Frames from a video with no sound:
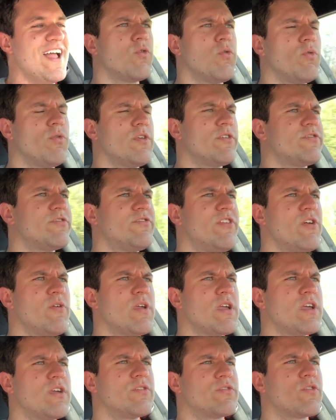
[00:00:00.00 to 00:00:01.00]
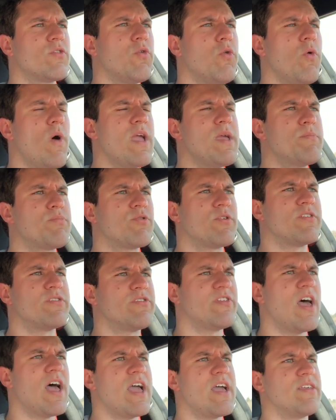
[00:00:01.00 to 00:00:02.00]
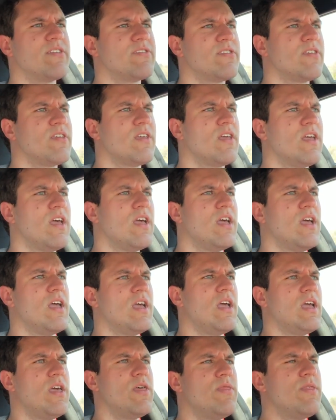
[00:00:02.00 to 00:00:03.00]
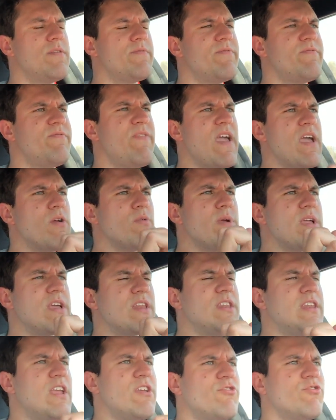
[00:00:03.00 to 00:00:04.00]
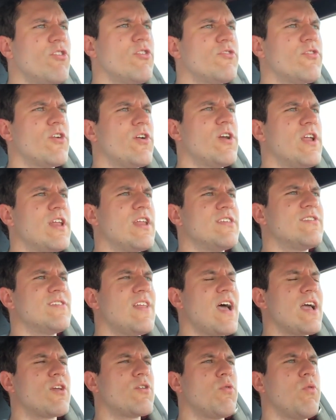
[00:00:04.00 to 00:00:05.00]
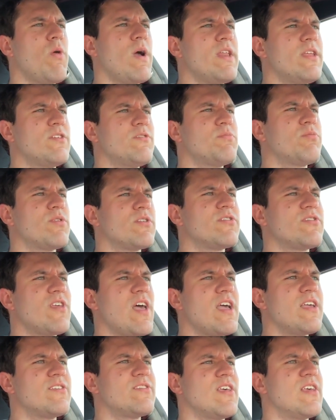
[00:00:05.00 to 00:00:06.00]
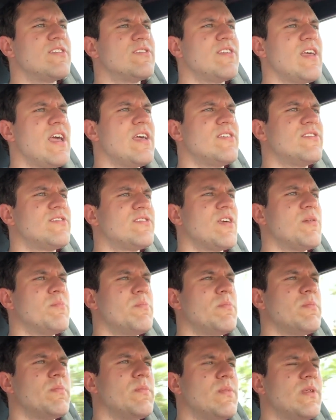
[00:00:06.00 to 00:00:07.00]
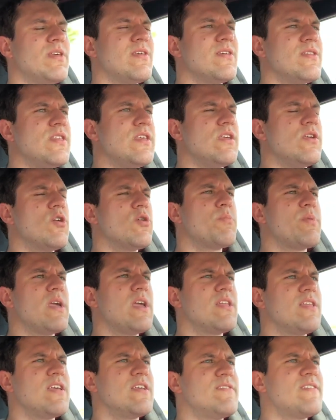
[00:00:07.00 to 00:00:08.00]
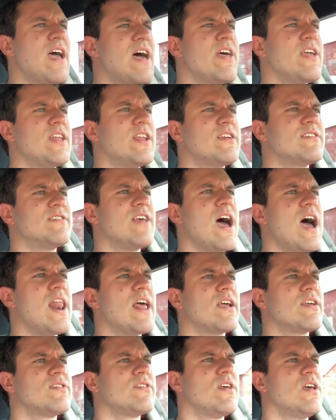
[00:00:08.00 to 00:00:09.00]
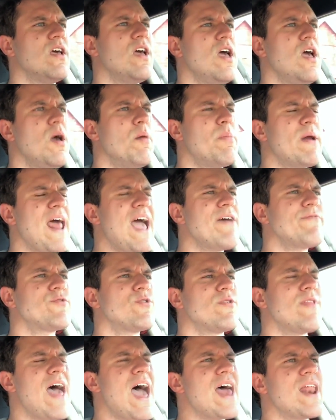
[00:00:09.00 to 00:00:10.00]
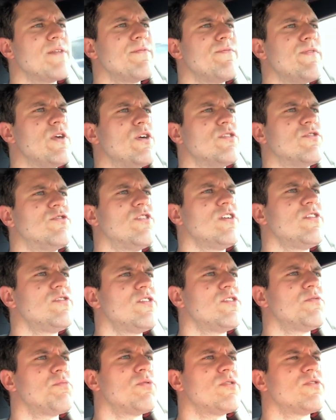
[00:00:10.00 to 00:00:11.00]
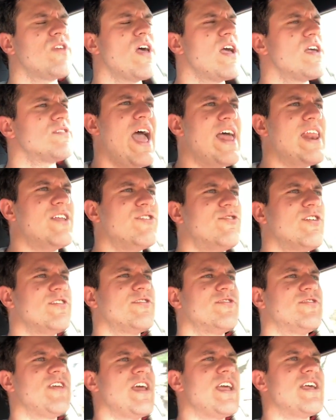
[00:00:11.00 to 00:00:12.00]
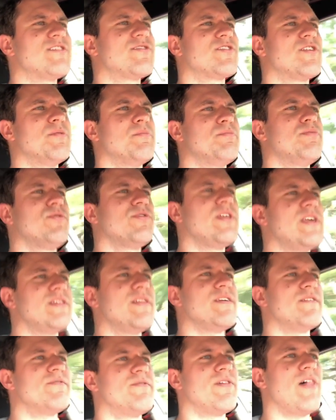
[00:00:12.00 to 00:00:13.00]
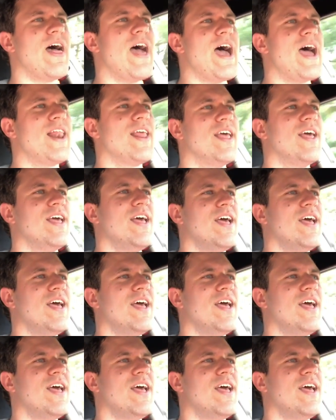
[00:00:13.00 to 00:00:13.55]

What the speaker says: The steering is quite precise. The very initial turn-in is not quite as precise as some the European and Italian exotics. But after that, it feels just as precise and it just stays completely flat.